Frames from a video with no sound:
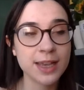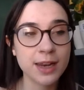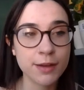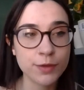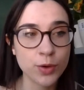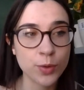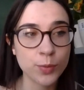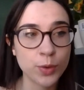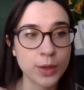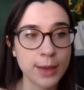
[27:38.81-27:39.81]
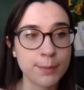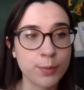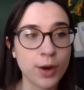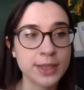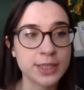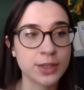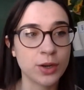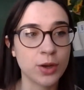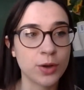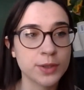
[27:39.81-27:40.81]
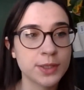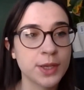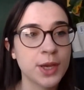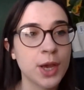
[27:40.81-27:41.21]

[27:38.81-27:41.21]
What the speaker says: I love Cornwall and Brighton a lot.